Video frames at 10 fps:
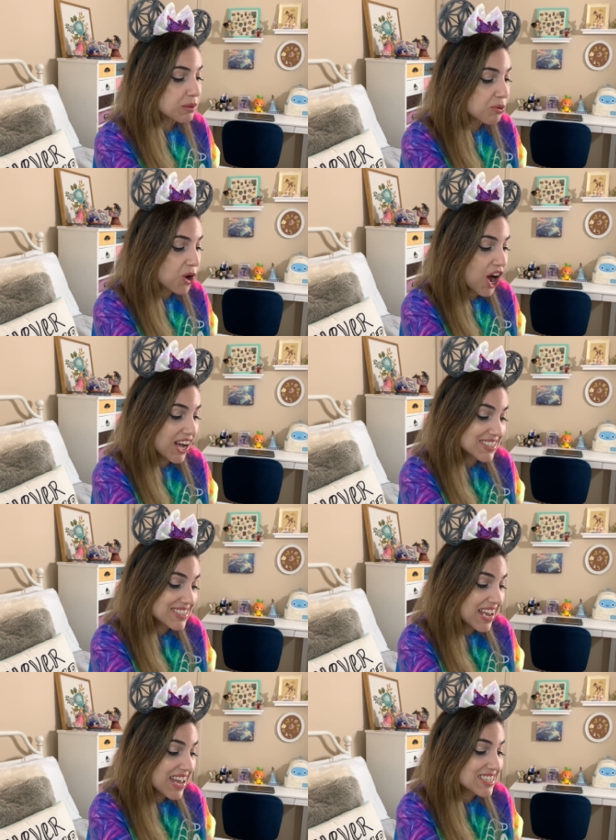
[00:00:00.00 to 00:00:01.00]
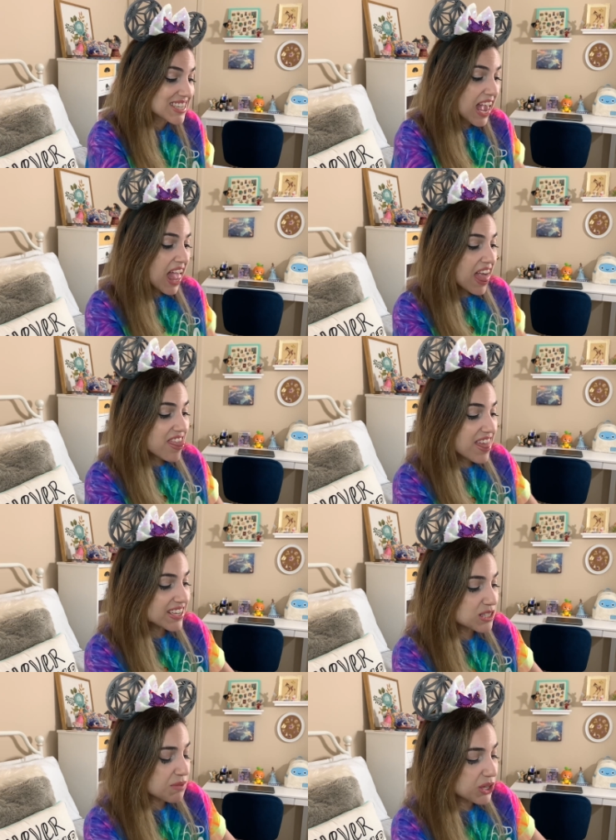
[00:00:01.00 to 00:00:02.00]
process.
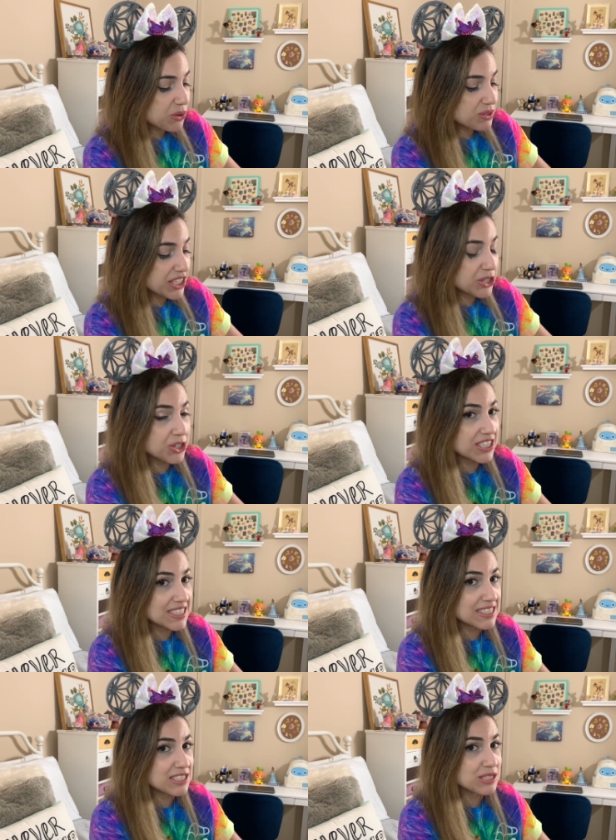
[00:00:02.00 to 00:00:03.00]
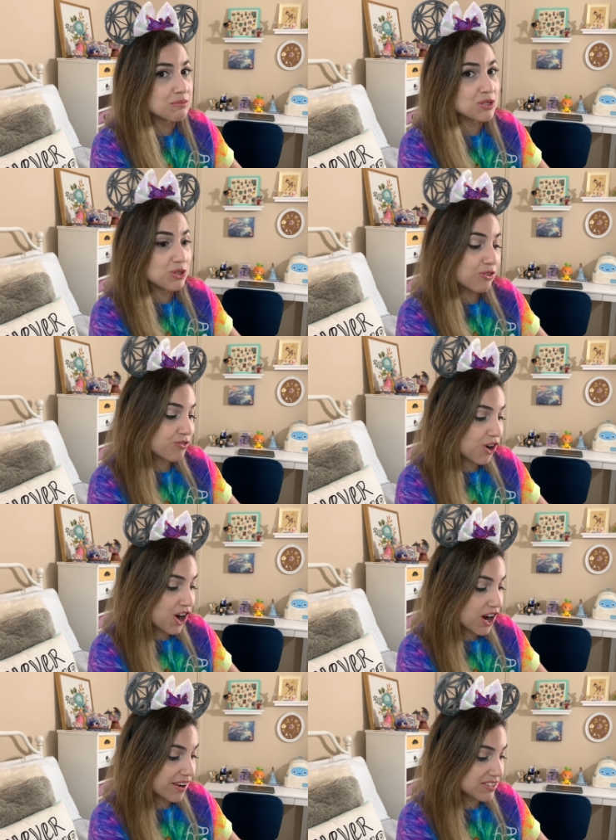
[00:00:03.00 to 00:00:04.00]
That's my only criticism so far.
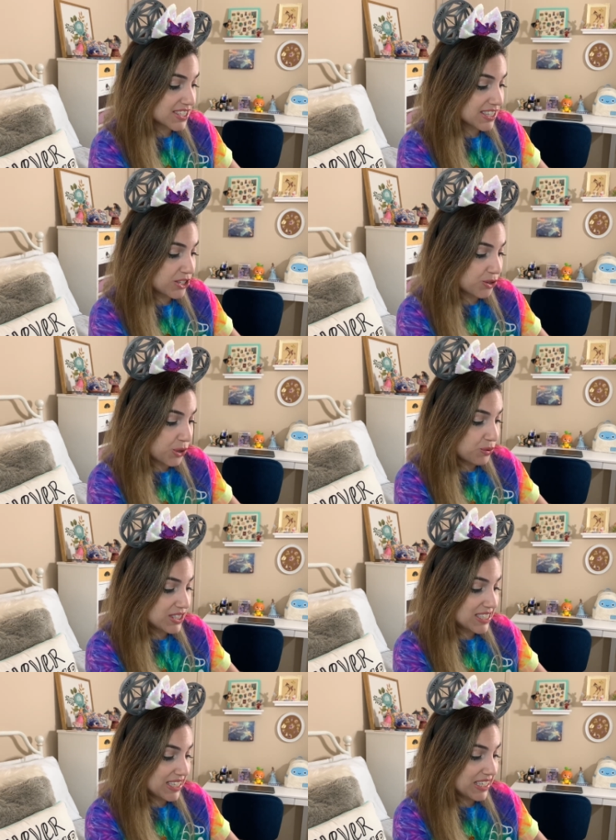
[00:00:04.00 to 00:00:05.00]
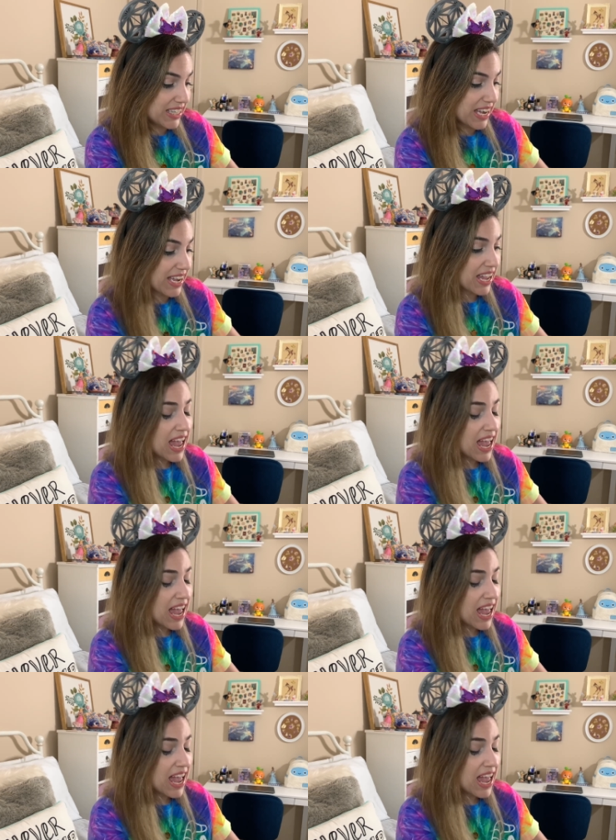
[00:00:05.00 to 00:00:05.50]
Obviously, I don't know what's in it yet.